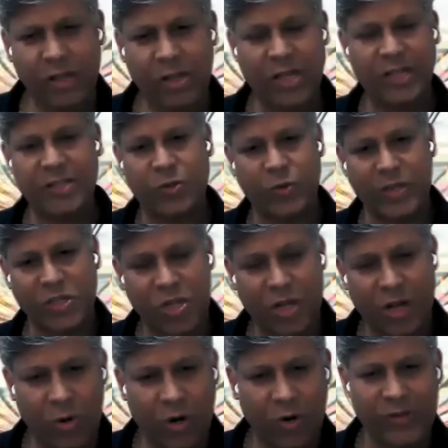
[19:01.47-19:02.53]
by a kill switch?
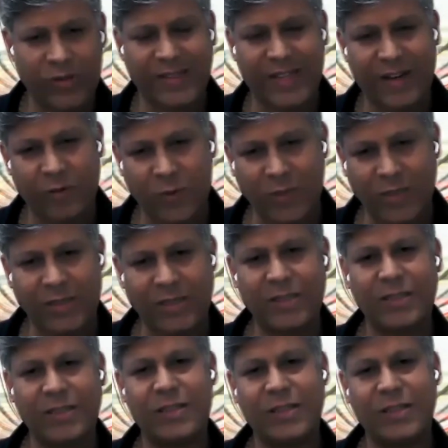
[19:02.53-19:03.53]
How does that work?